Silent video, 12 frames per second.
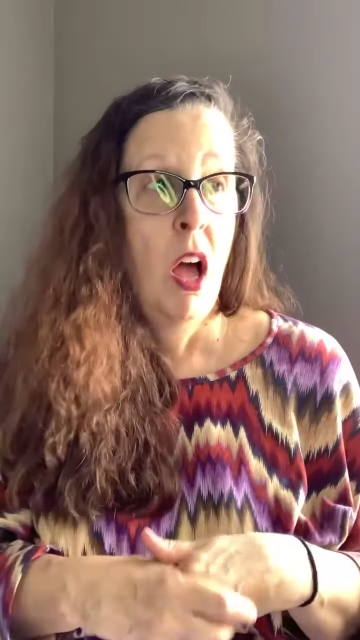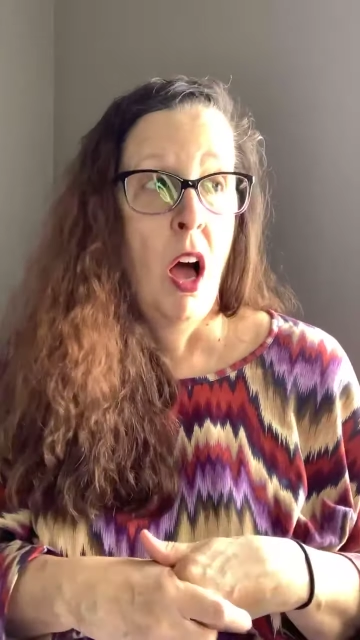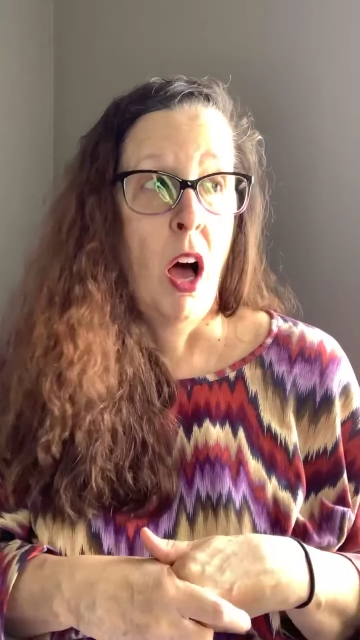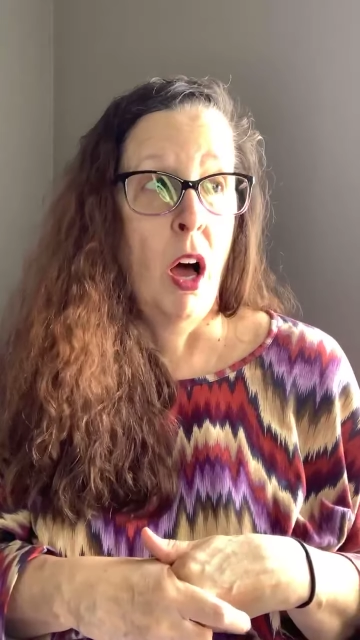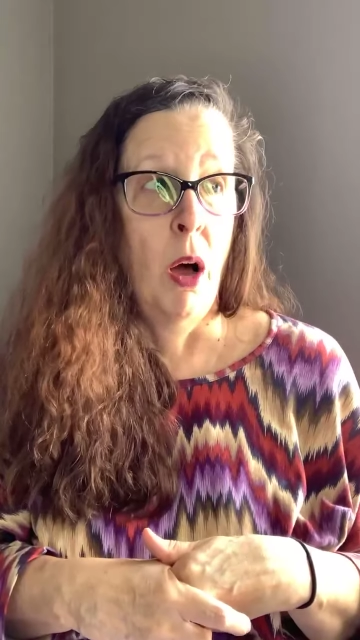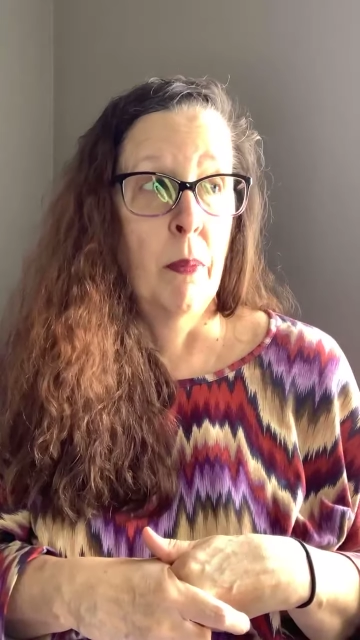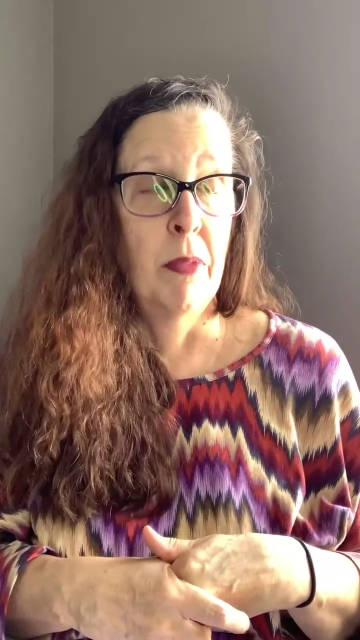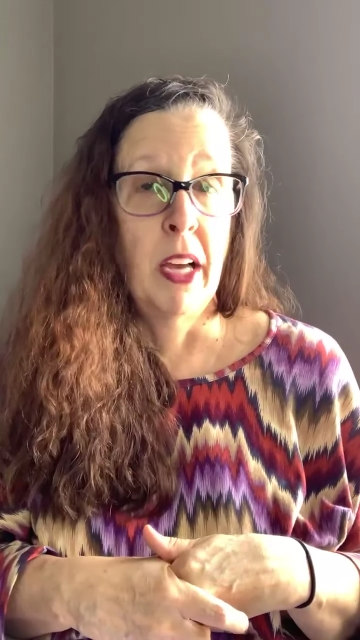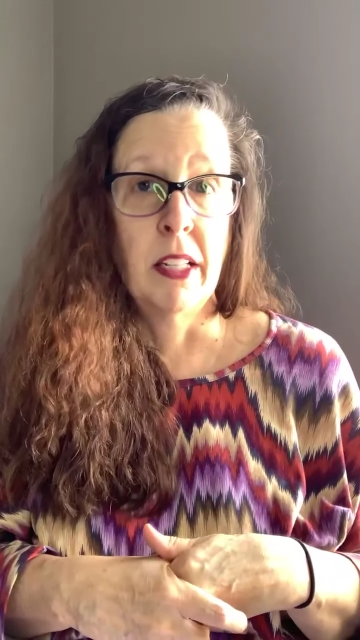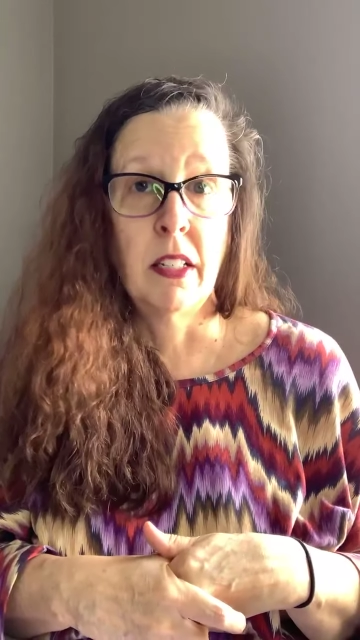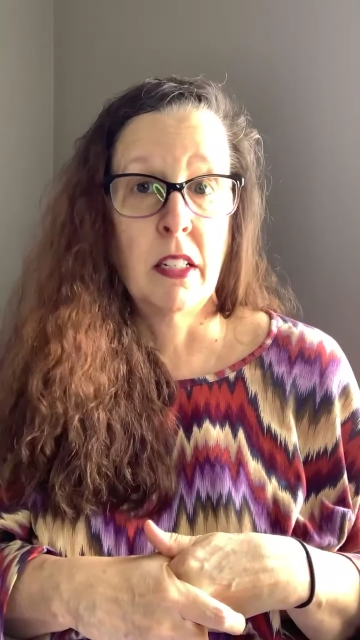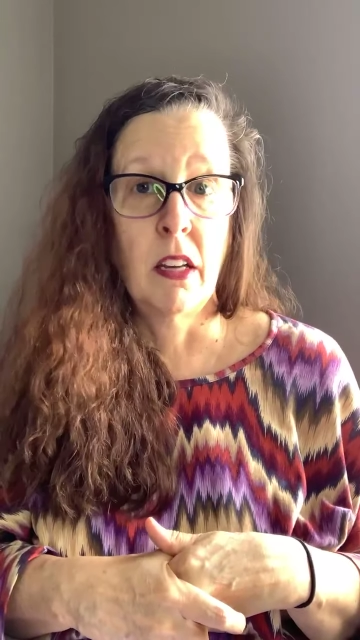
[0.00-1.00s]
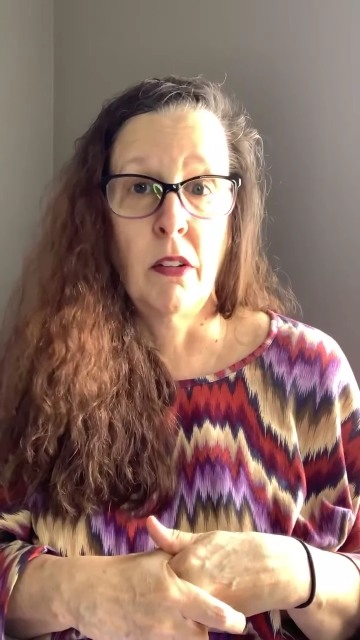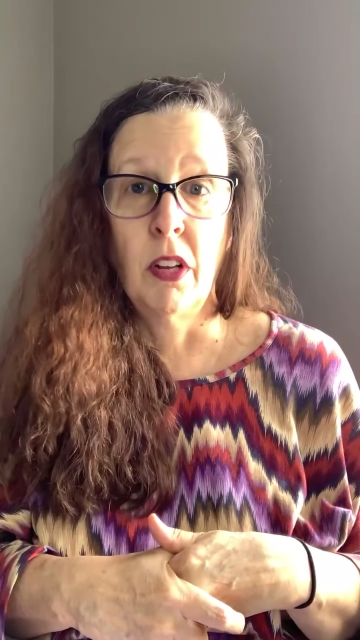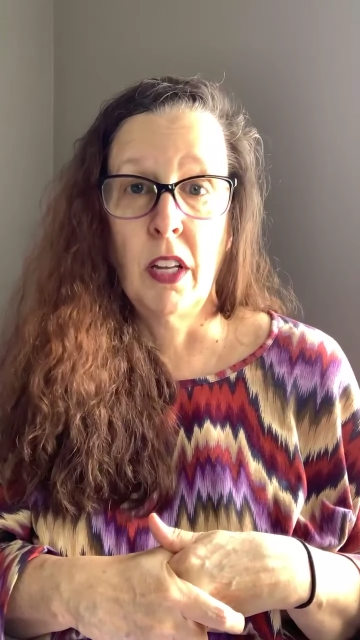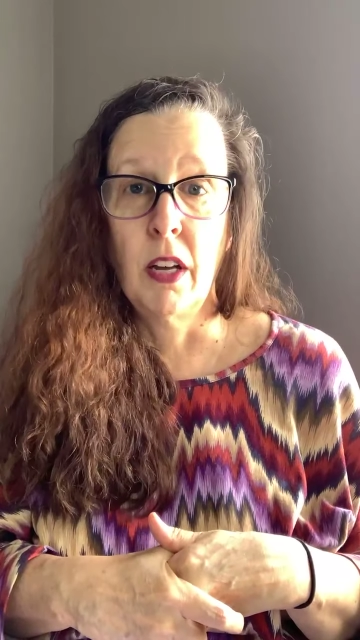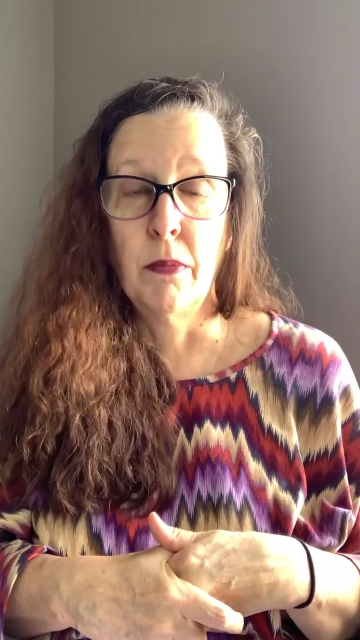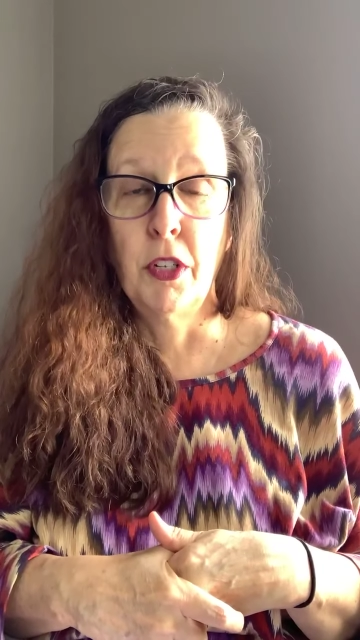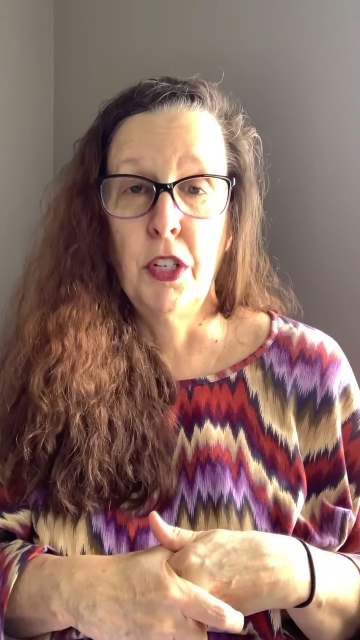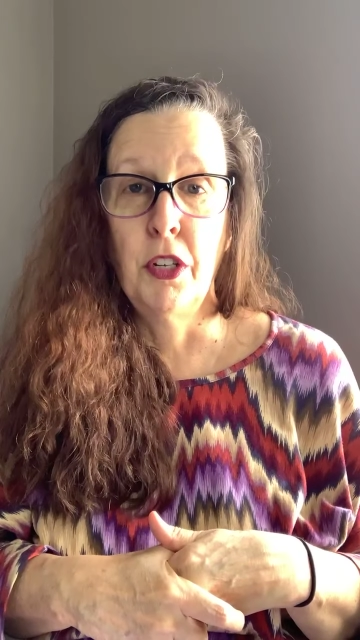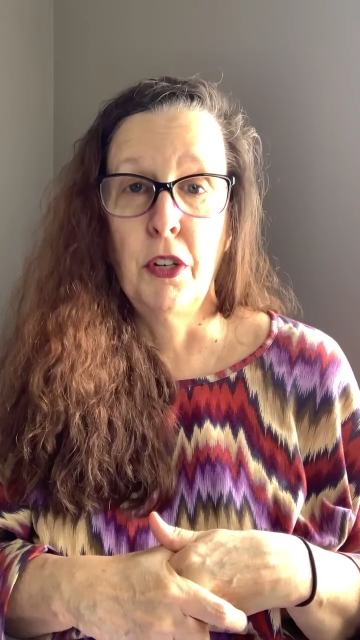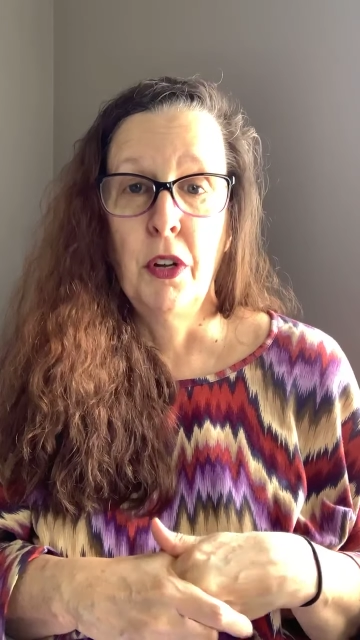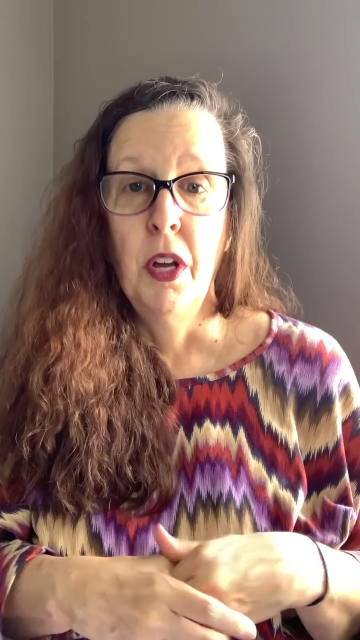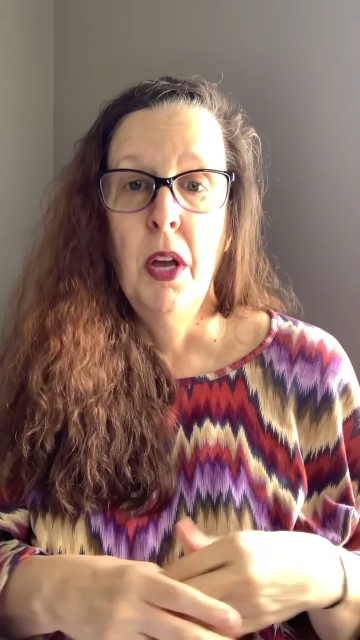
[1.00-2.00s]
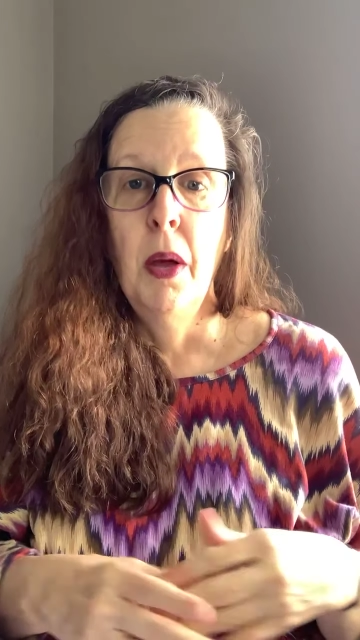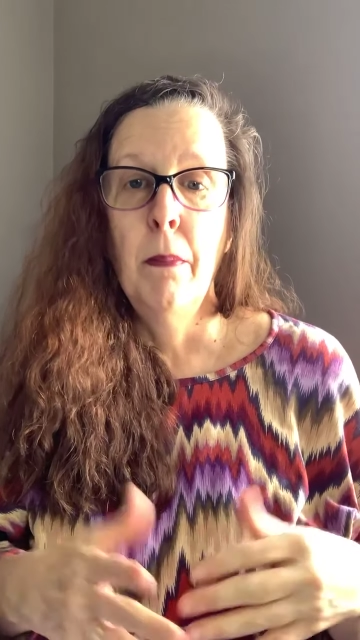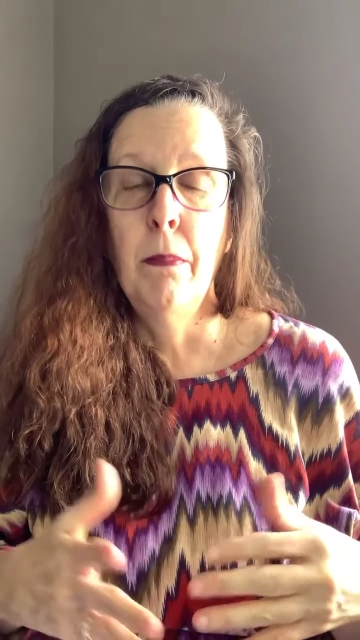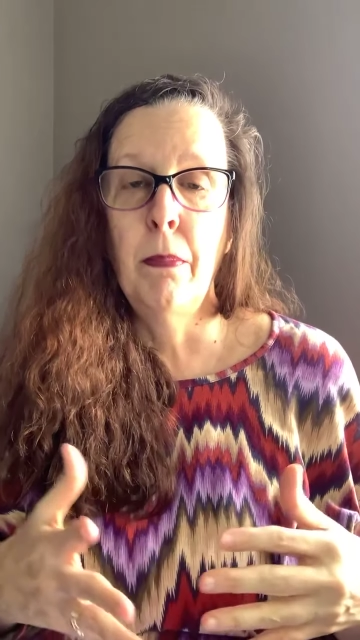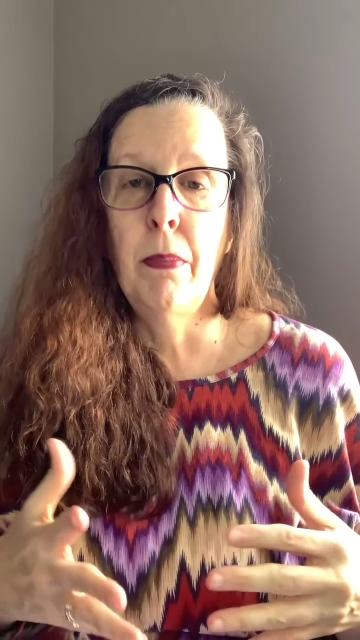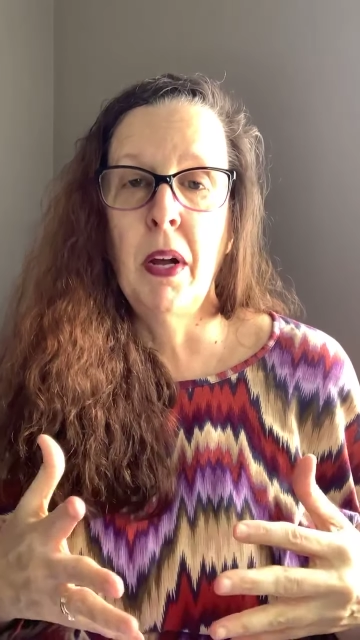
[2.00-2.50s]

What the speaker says: That's totally up to you. But